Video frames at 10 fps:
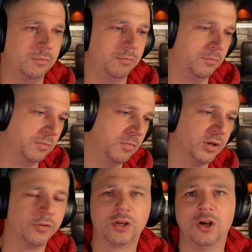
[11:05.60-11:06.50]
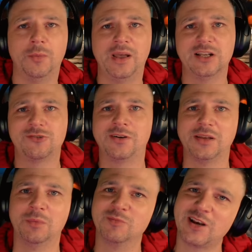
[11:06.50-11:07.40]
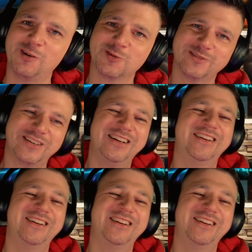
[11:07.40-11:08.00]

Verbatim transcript: M my other coat, my hat's round at your mum's house.